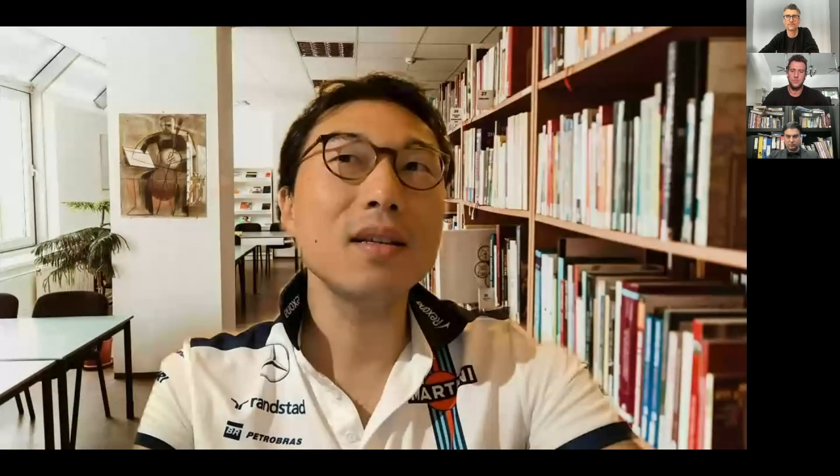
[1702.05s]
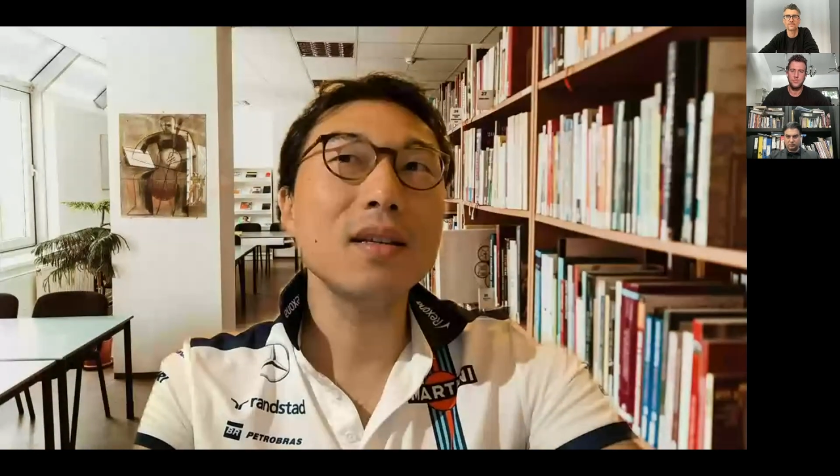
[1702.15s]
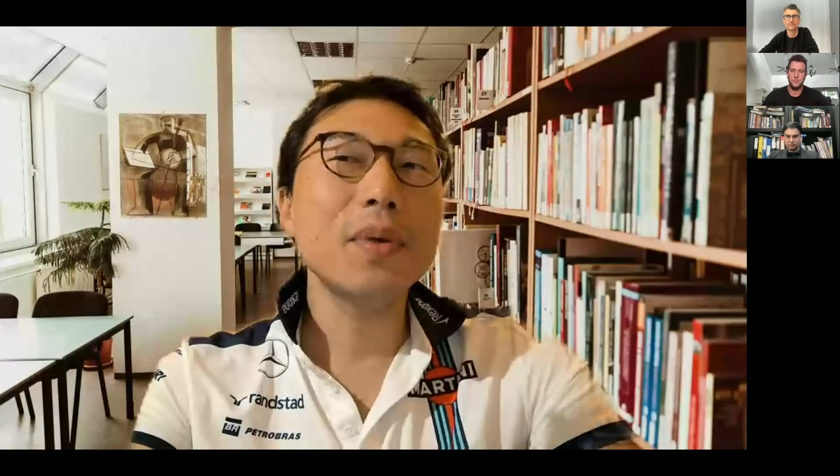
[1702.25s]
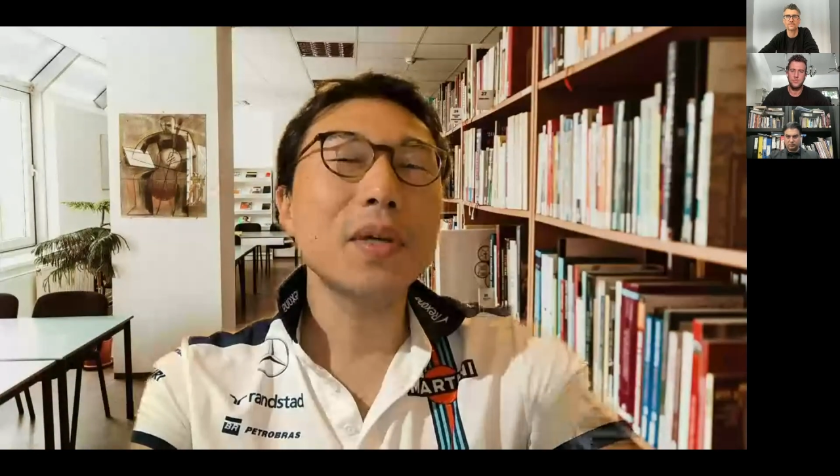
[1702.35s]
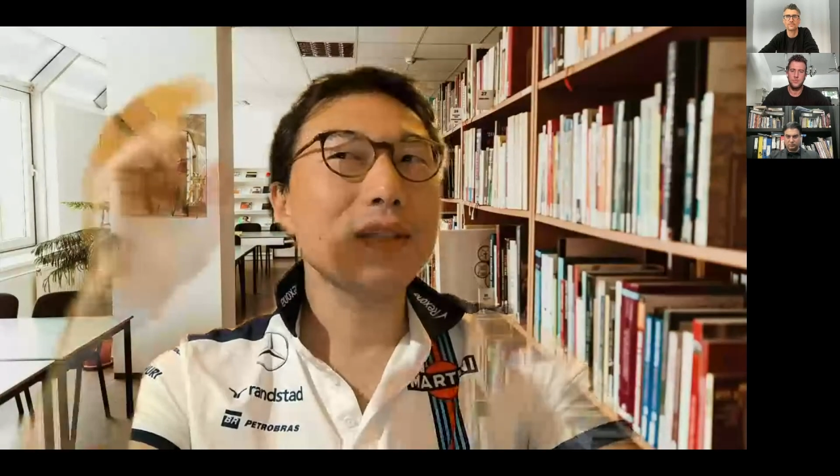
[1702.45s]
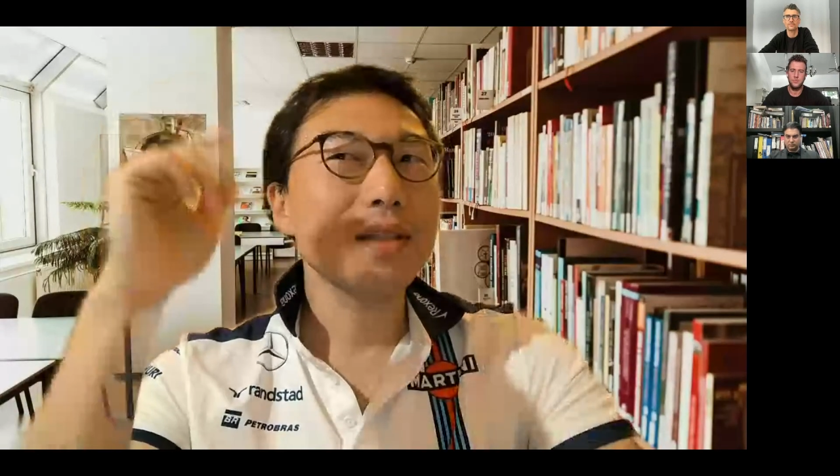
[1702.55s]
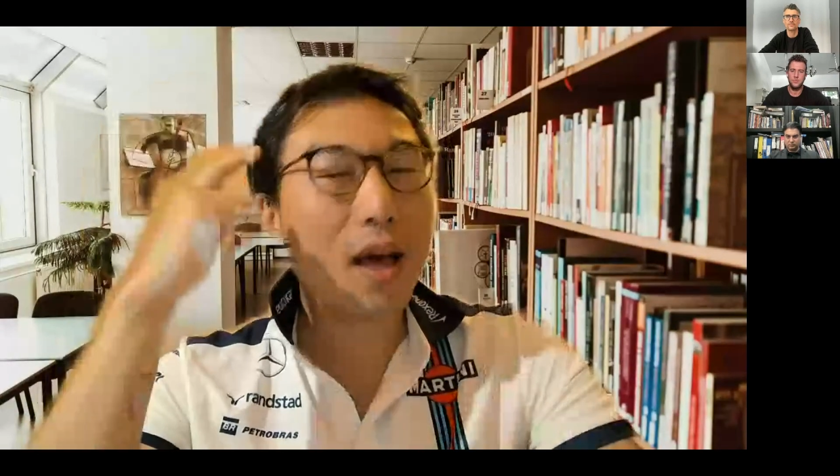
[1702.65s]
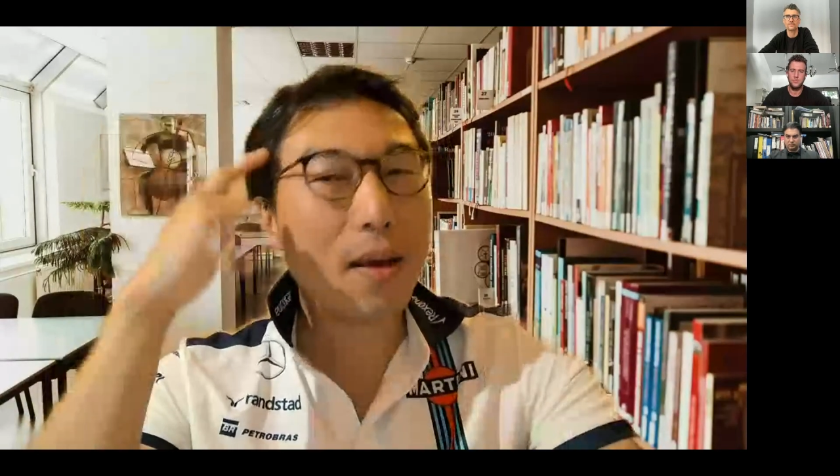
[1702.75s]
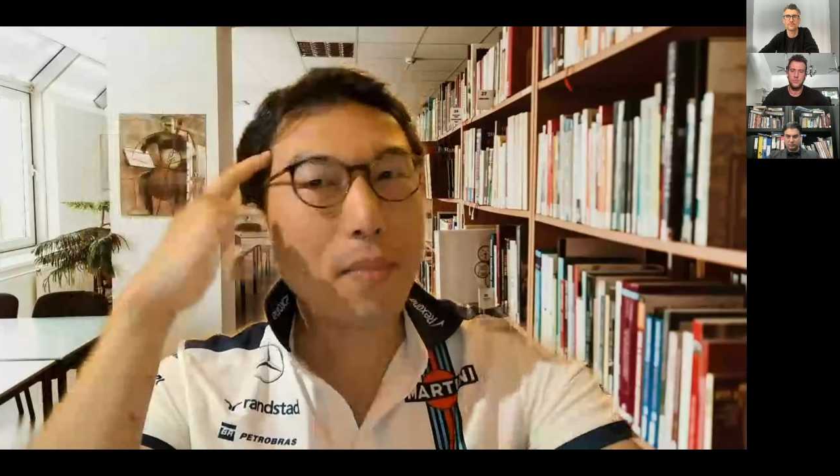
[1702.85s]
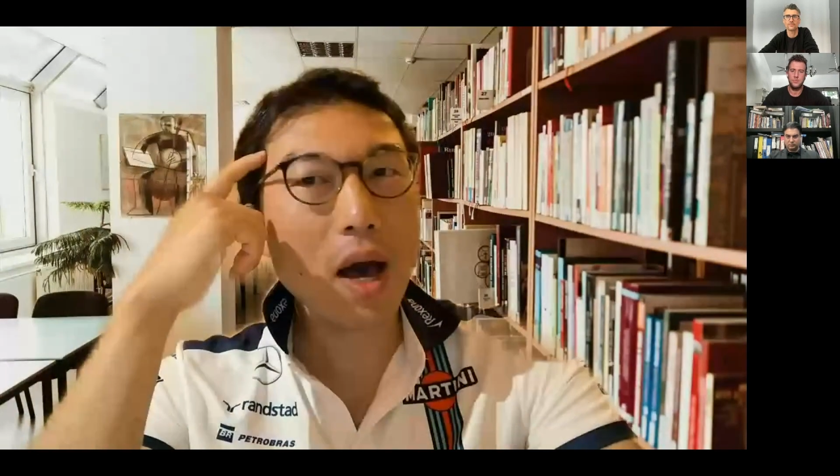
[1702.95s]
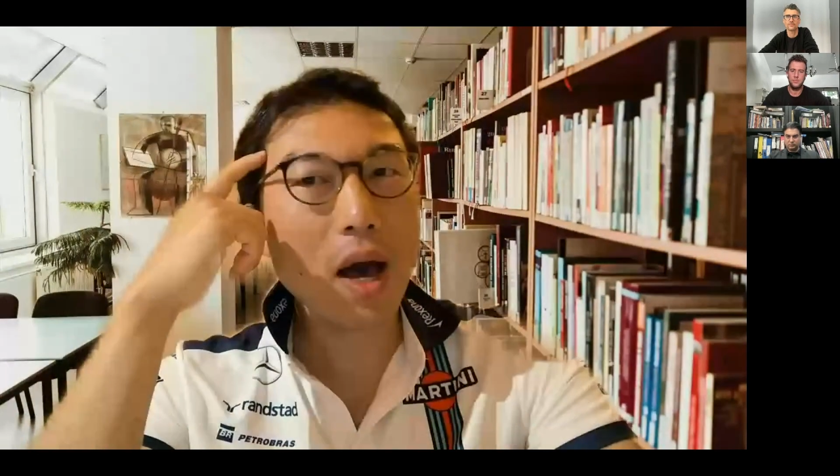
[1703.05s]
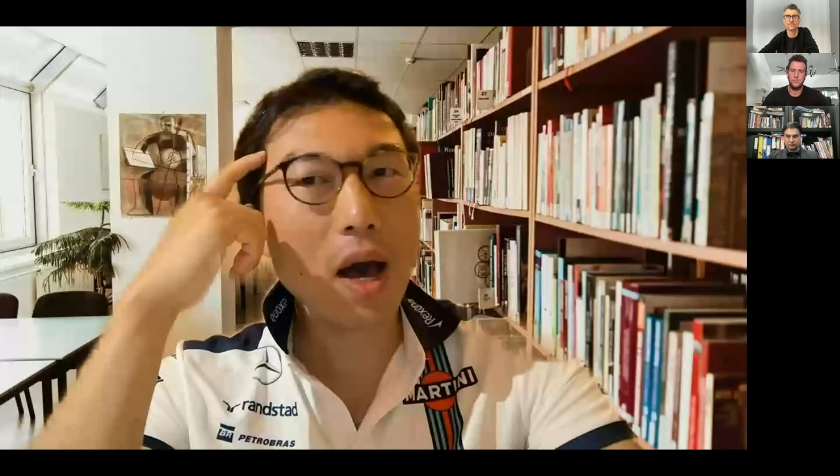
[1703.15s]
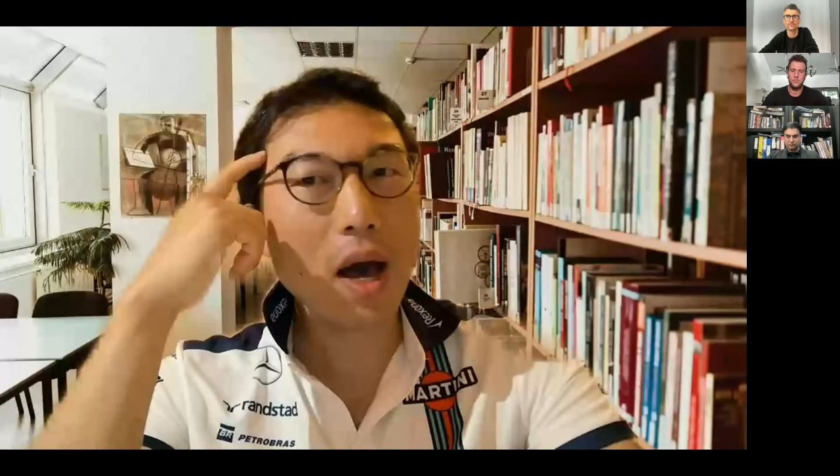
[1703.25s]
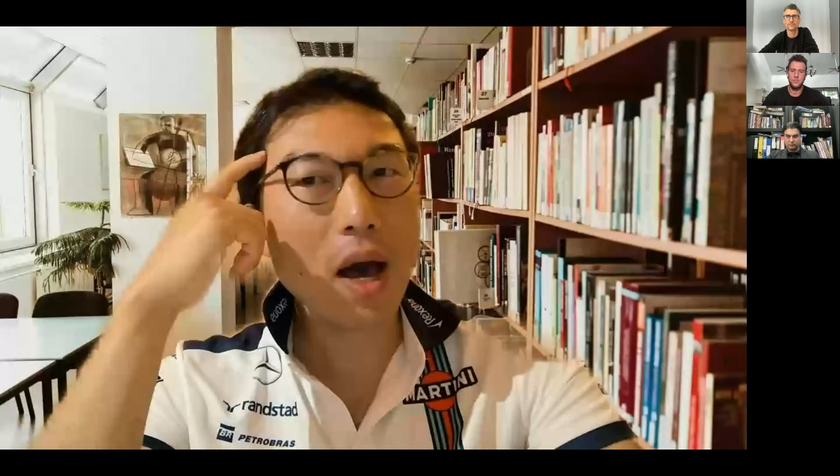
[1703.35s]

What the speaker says: but somehow